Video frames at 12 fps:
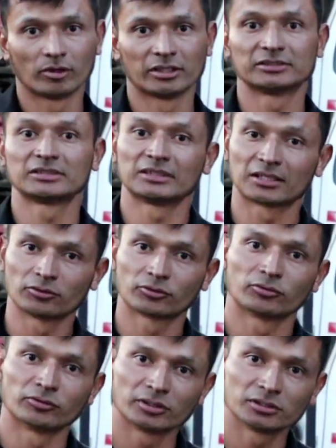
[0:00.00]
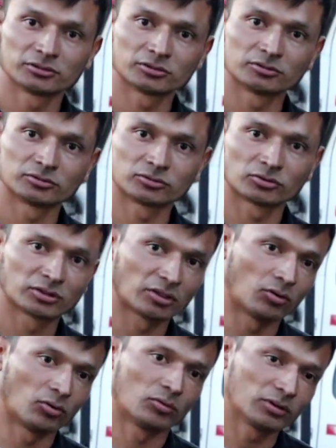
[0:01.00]
is in a good condition, so the
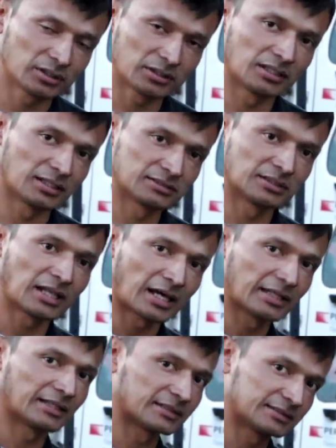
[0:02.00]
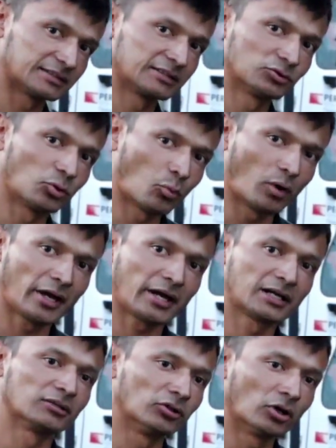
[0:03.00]
only thing is the line. That's the reason why
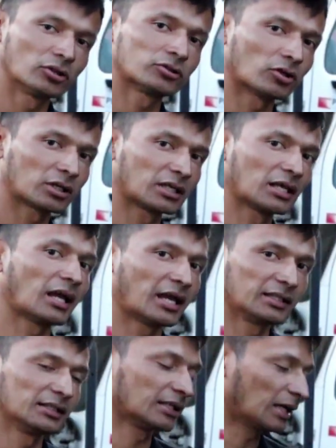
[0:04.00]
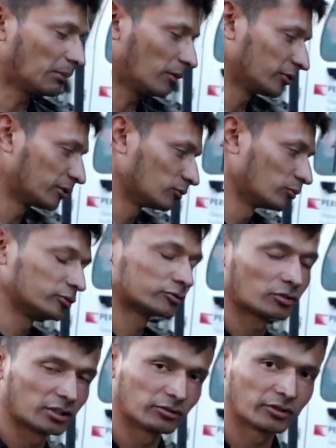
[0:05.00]
I'm not talking anything about the boost
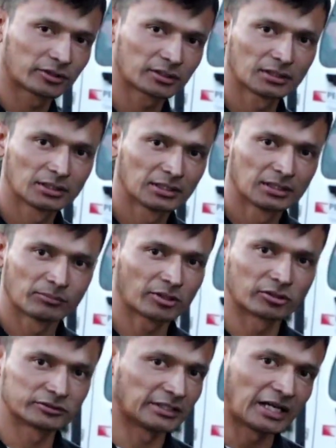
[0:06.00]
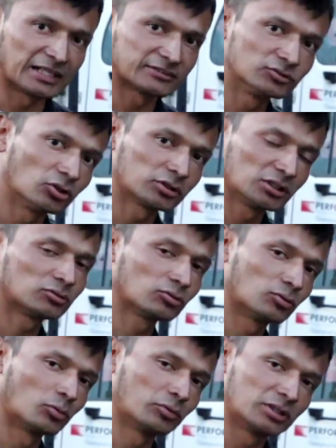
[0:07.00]
solenoid, because it has nothing
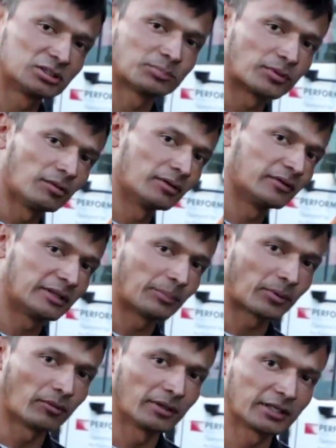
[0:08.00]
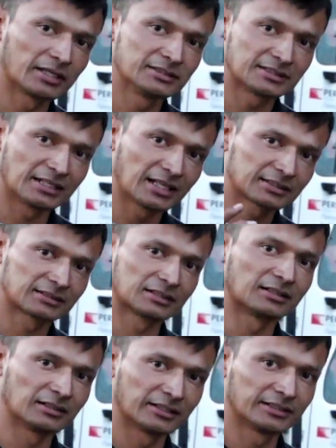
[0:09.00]
to do with this problem. The problem is
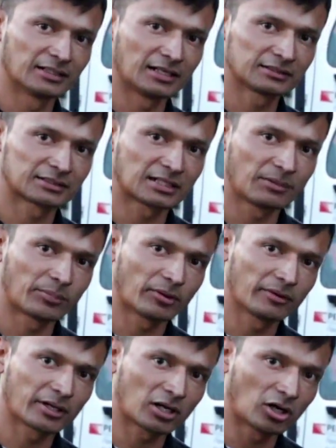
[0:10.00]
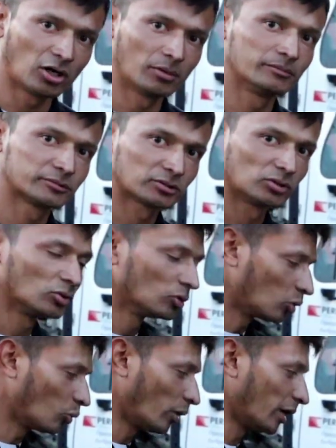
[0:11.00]
electrical, and the electrical problem comes
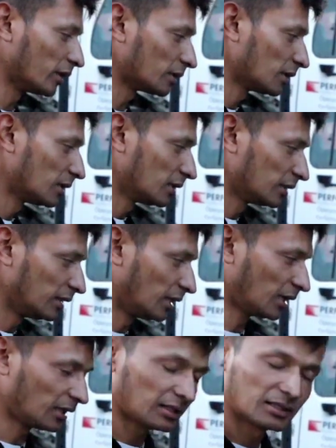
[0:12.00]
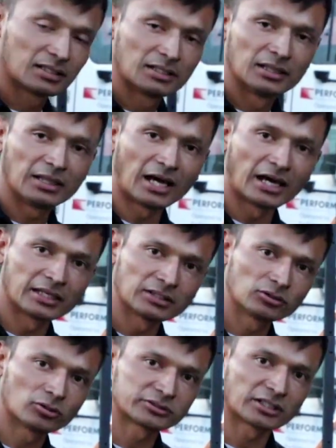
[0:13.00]
when the
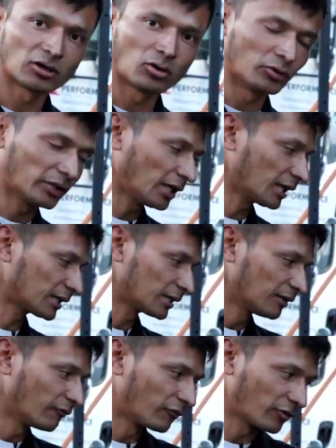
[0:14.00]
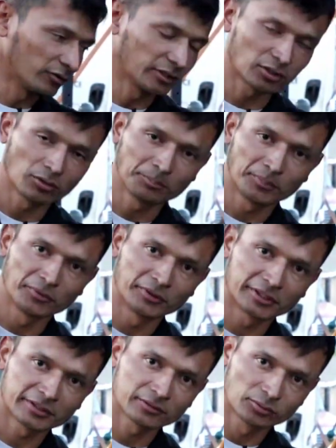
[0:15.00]
line doesn't connect from the
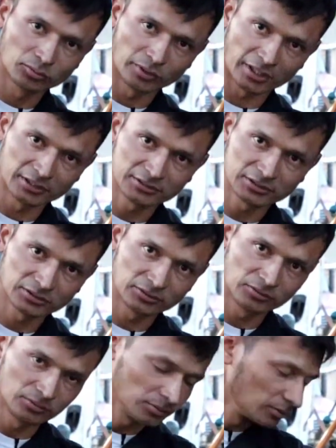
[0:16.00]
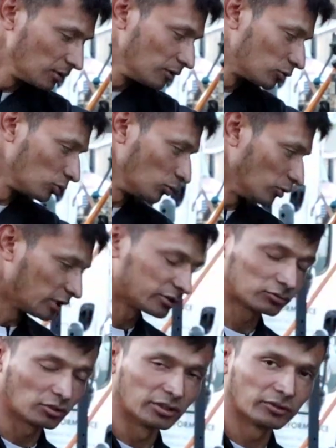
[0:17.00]
computer to the ECU to the
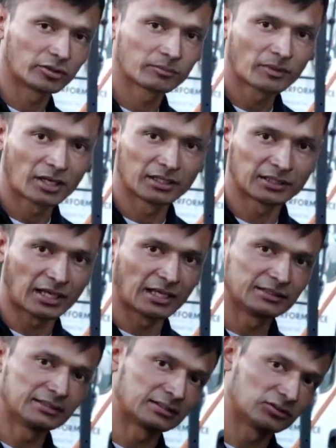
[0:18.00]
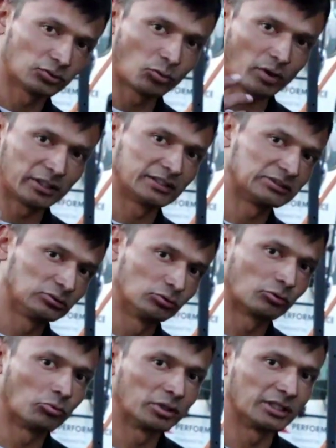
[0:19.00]
solenoid, and that is the reason why the
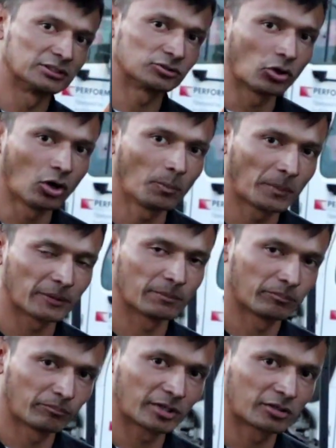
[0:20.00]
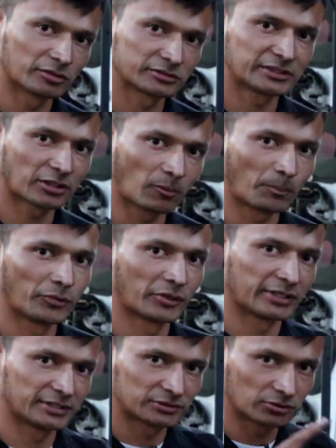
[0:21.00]
circuit is open, because the
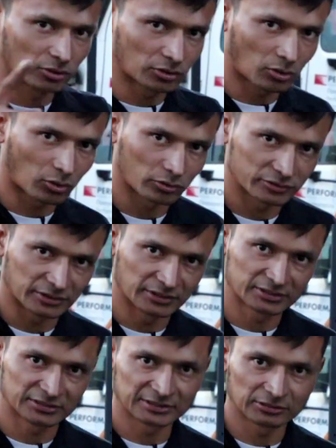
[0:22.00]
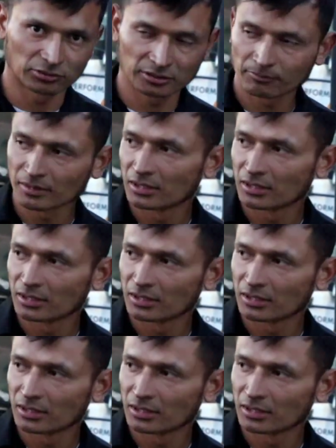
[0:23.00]
computer is not closing the circuit.